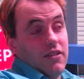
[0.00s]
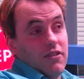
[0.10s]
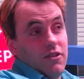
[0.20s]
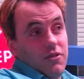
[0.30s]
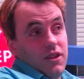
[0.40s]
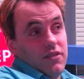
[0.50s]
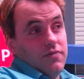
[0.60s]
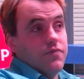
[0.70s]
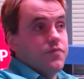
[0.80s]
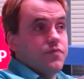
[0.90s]
it so that,
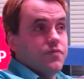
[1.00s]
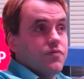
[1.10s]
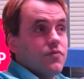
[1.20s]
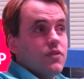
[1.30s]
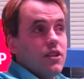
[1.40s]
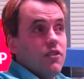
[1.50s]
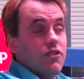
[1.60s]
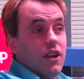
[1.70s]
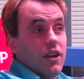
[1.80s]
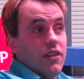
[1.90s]

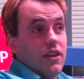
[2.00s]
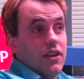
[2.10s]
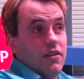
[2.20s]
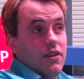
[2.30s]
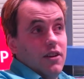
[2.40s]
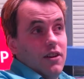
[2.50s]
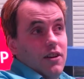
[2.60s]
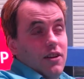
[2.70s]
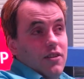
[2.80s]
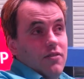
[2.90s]
say, the
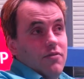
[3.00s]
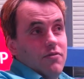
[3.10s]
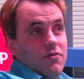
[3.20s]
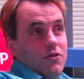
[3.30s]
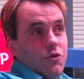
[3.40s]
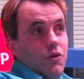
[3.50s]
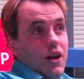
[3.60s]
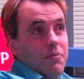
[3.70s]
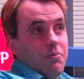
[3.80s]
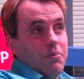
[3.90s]
the
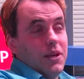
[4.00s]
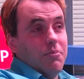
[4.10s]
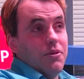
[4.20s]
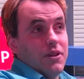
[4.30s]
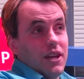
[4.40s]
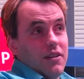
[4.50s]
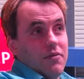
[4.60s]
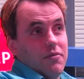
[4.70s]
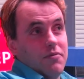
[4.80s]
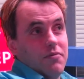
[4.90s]
right people get
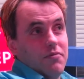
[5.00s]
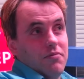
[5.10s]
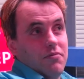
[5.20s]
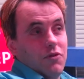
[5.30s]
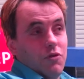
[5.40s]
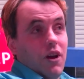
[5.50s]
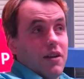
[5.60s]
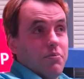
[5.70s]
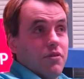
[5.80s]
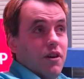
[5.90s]
the
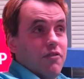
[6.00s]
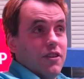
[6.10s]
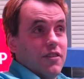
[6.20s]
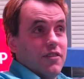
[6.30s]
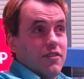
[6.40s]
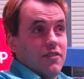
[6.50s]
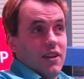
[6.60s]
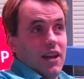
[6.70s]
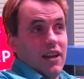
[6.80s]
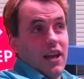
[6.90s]
right profits
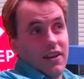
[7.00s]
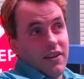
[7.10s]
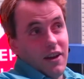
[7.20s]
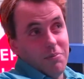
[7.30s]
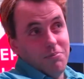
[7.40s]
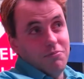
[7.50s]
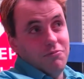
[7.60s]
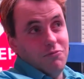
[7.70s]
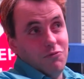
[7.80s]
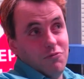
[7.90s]
and end up
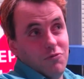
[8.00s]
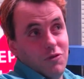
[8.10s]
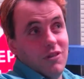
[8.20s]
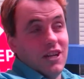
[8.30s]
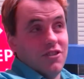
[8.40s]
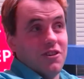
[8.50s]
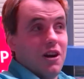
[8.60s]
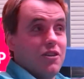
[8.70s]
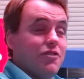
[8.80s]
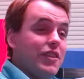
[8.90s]
in
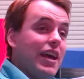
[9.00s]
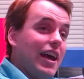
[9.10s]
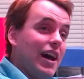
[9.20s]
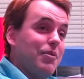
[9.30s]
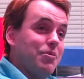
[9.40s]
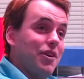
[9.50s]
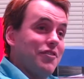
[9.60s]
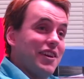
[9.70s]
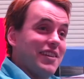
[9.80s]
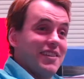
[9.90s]
charge of the A I
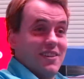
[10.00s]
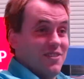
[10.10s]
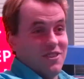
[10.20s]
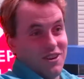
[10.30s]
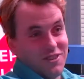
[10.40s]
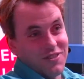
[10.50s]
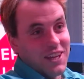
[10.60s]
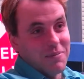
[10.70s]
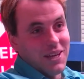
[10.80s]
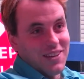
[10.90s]
project and in charge of
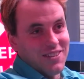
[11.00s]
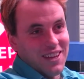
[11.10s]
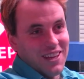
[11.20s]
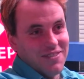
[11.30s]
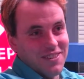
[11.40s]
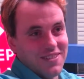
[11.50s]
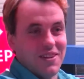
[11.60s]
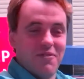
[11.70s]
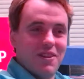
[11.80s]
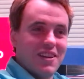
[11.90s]
keeping it safe and
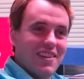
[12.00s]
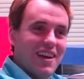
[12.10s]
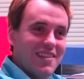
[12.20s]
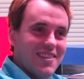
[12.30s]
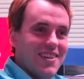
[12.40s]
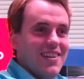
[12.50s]
stuff like that,